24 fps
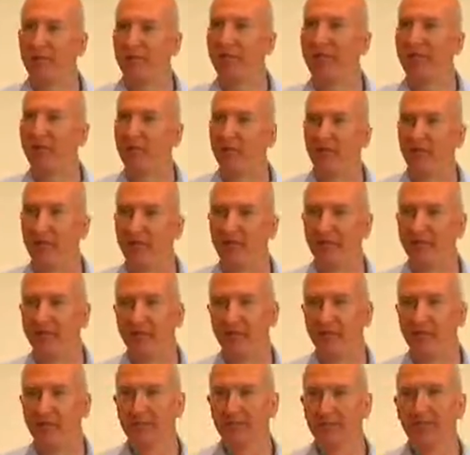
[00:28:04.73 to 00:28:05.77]
to pay their
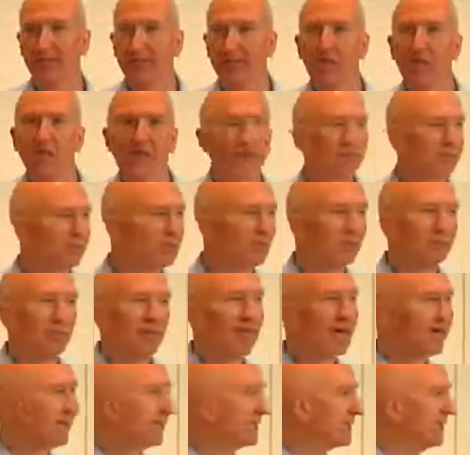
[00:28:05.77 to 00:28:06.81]
pledges. Those are
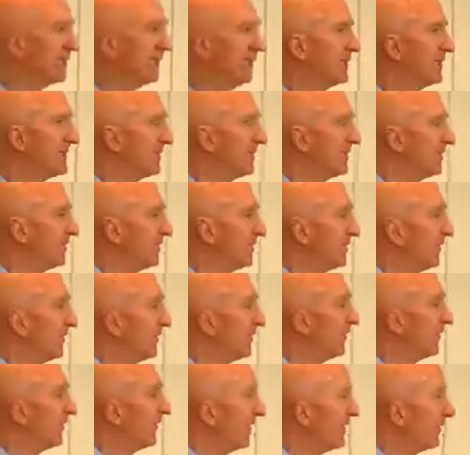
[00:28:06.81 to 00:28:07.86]
policy decisions
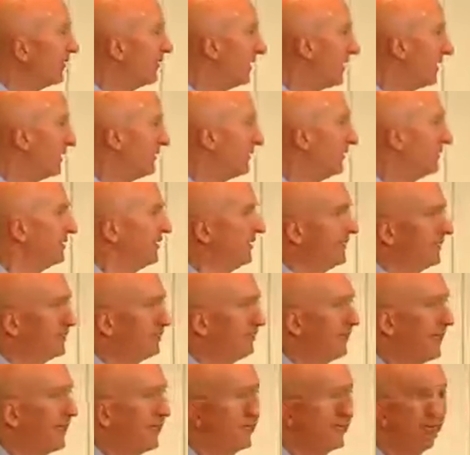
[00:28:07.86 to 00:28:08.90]
that the fundraisers need
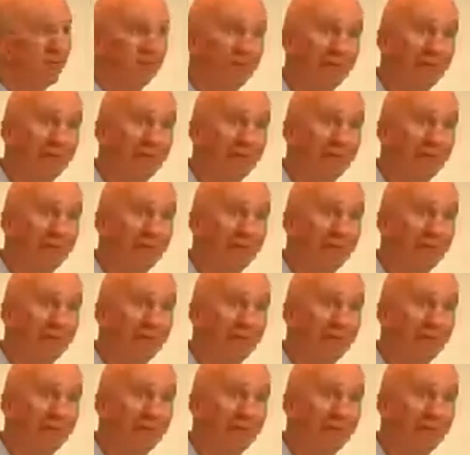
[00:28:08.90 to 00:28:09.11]
to make. You